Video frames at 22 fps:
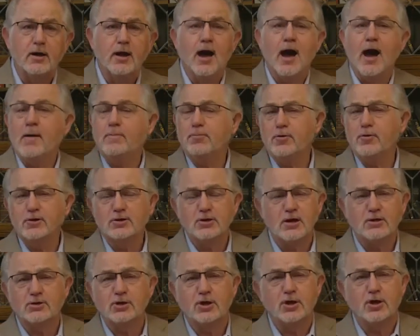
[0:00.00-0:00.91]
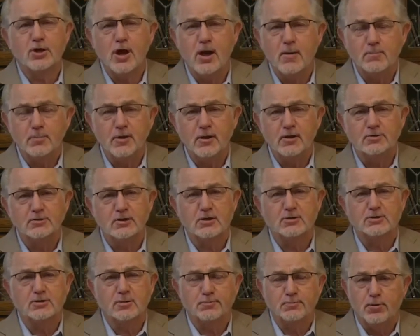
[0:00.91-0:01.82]
I appreciate the companies
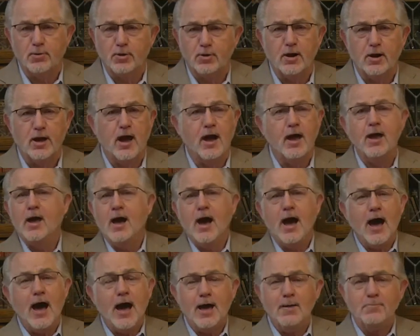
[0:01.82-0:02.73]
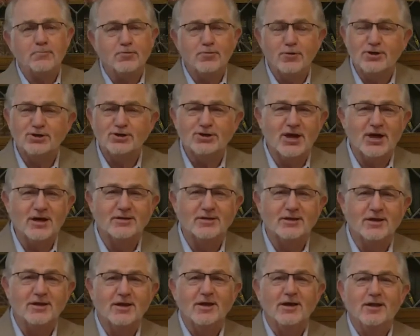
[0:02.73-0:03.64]
that support. I, I appreciate
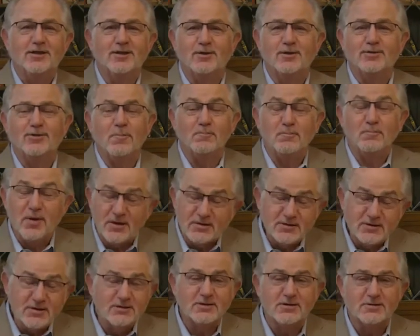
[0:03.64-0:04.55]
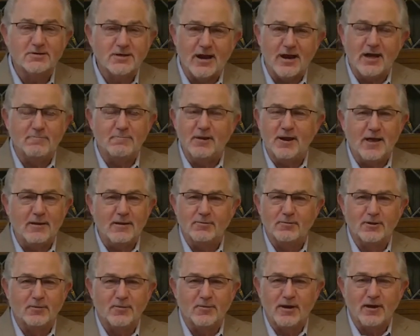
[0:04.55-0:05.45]
the, the, the businesses that I've been
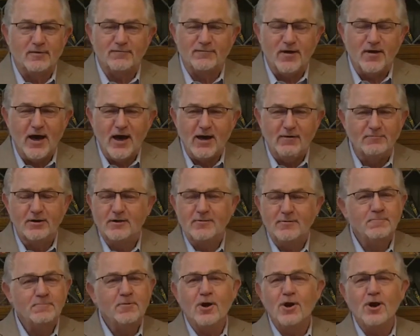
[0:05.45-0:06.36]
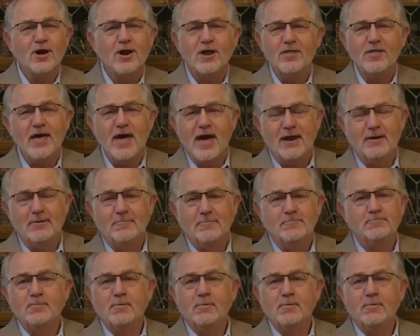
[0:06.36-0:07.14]
able to be involved in. All of that.